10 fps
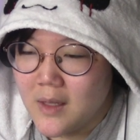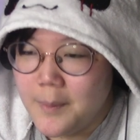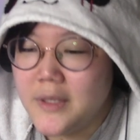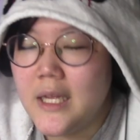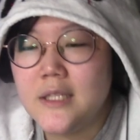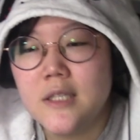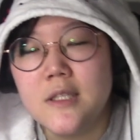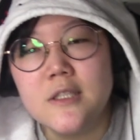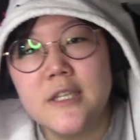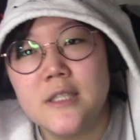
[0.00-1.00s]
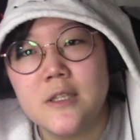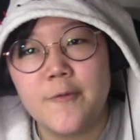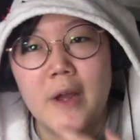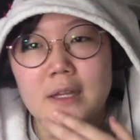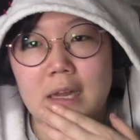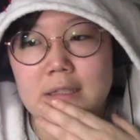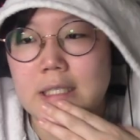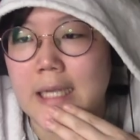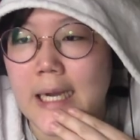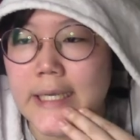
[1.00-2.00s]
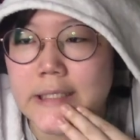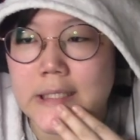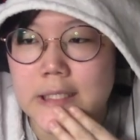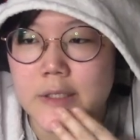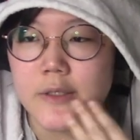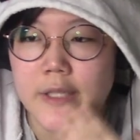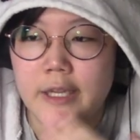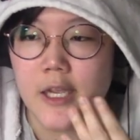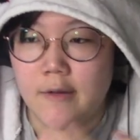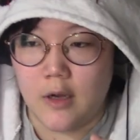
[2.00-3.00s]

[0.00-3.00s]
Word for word: But that doesn't change the fact that the guy is still thinking.